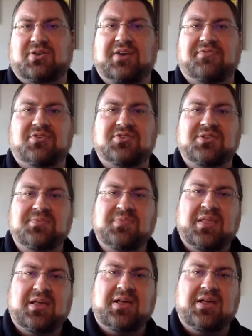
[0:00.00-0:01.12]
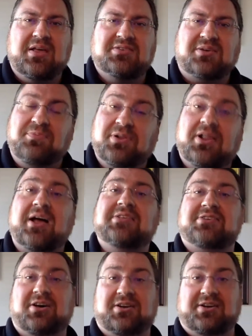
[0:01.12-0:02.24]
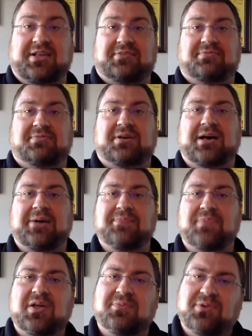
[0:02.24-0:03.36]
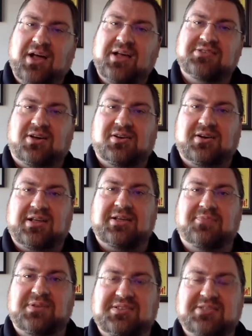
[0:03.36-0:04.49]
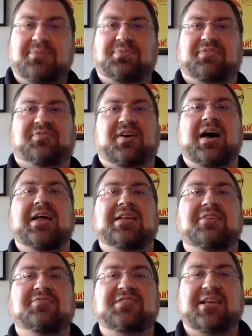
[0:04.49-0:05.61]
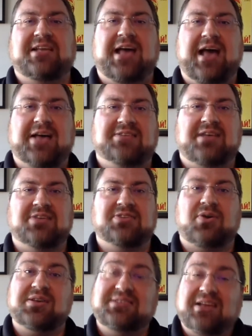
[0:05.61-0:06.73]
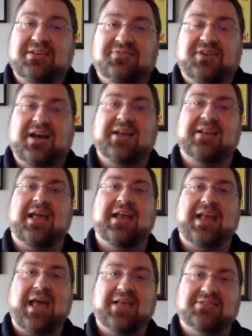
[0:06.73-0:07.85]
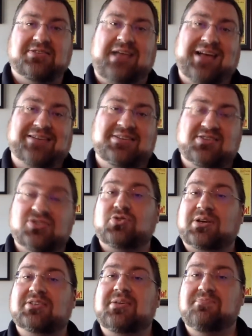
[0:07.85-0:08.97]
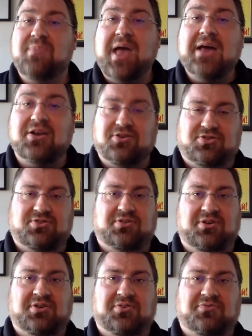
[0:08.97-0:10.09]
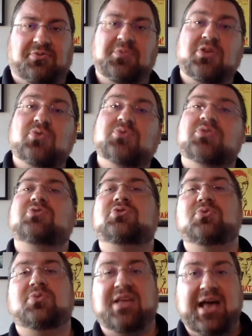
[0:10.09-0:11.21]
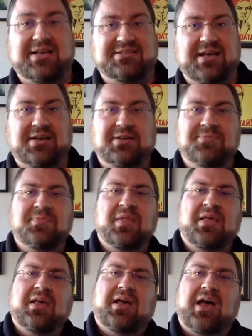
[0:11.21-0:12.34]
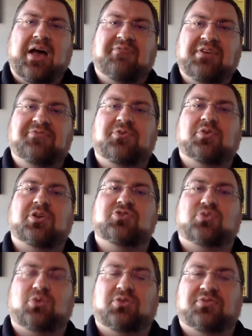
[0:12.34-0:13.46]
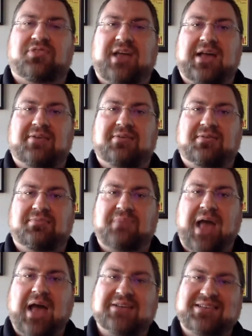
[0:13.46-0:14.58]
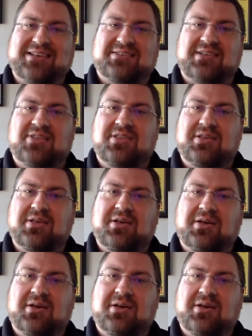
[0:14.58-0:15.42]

drivers, is compliance auditing. Compliance auditing can be simplified if data assets are identified and access is strictly managed from the user to the asset. Having full control over that access and the